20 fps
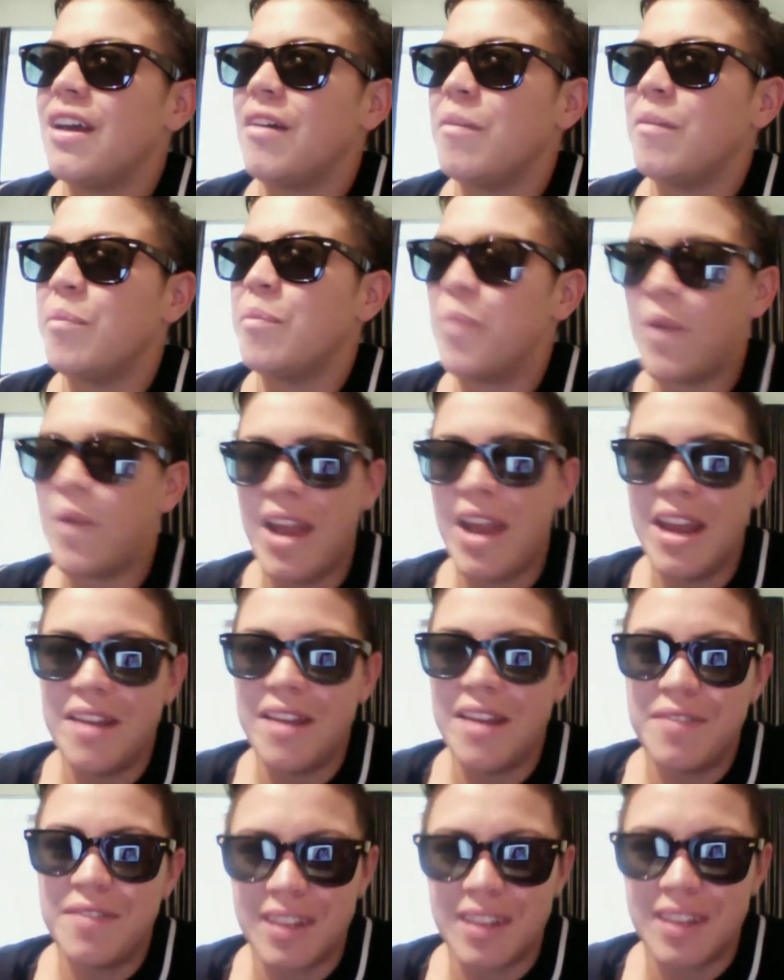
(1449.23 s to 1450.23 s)

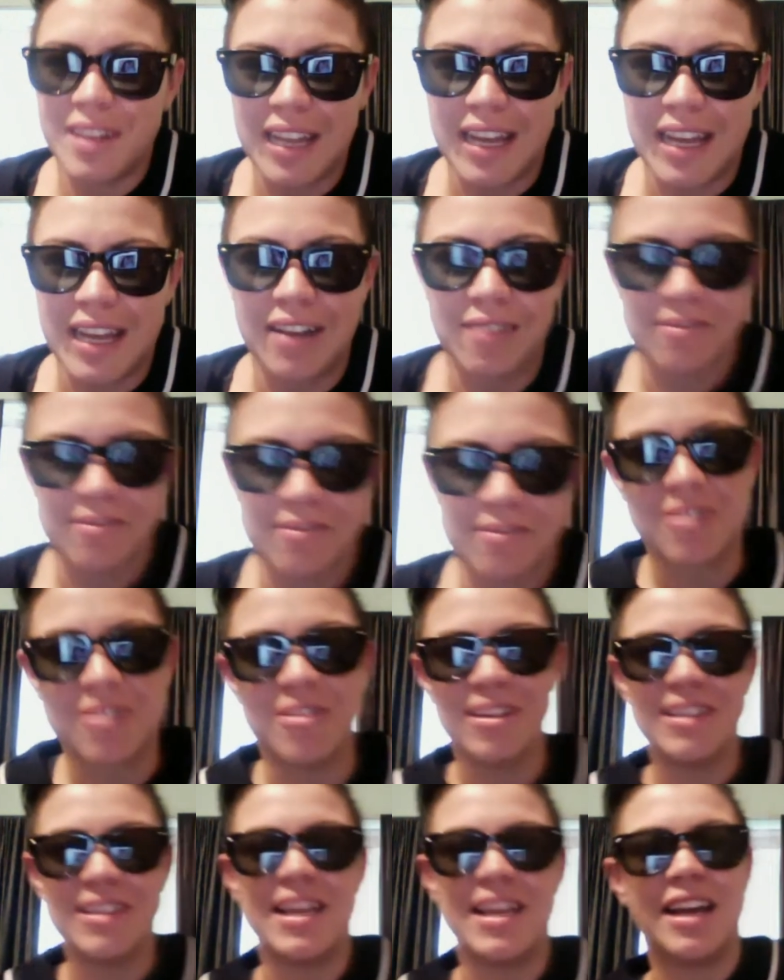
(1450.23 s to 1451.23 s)
brave to like
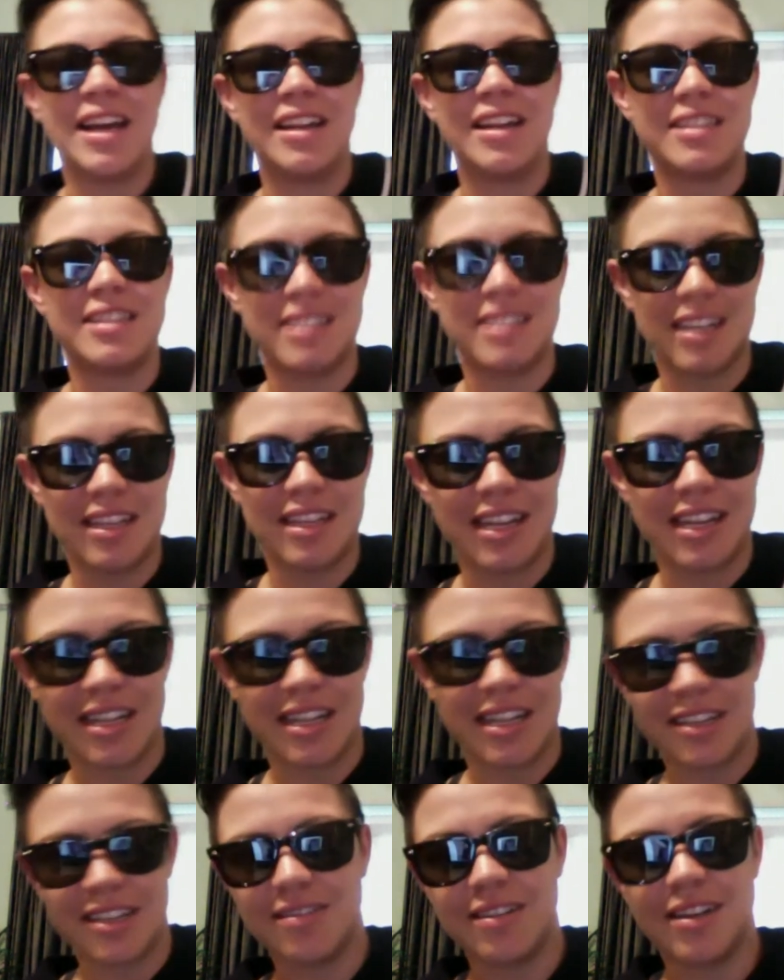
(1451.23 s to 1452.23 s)
record that and send that
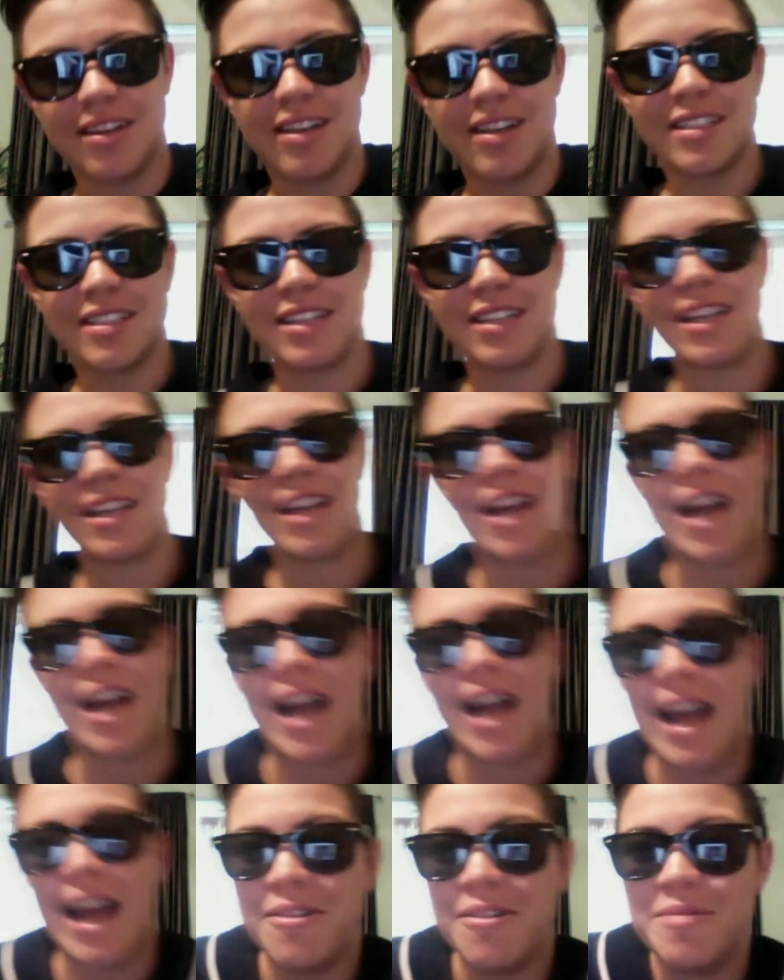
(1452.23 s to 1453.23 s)
to an artist. Like
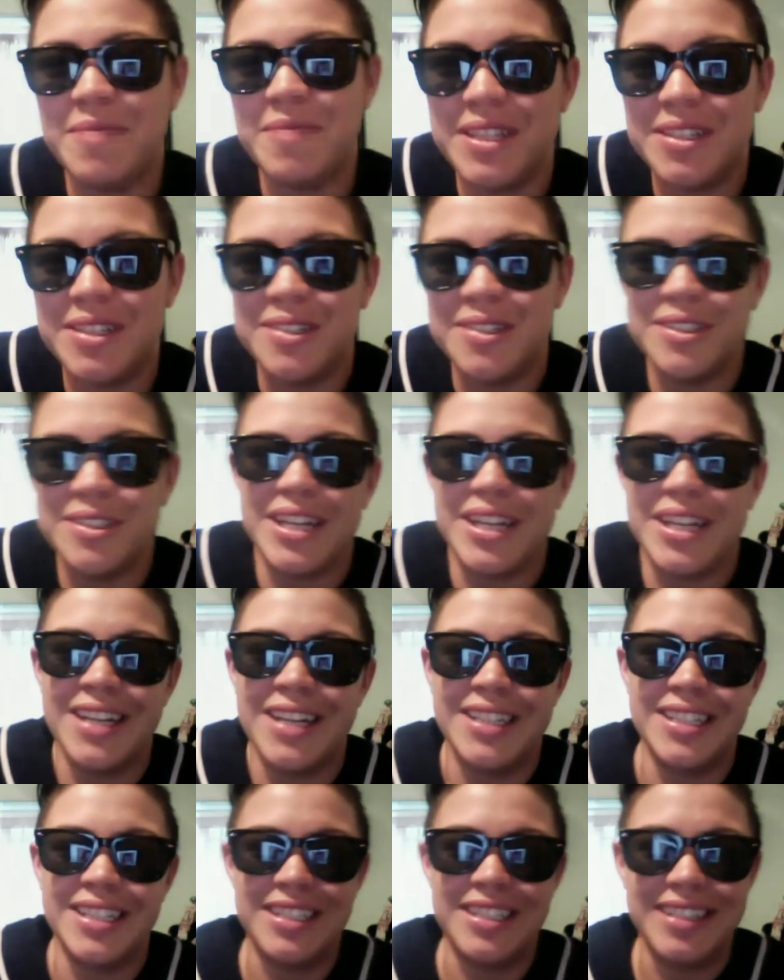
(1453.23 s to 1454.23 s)
I would be too scared
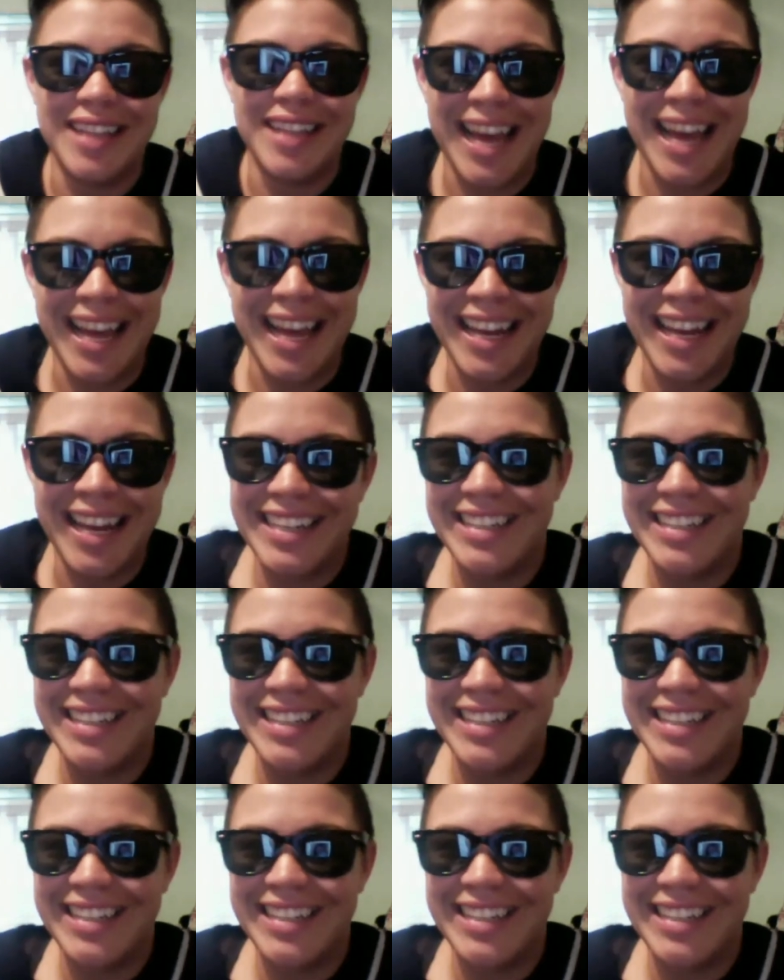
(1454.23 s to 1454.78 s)
to do that.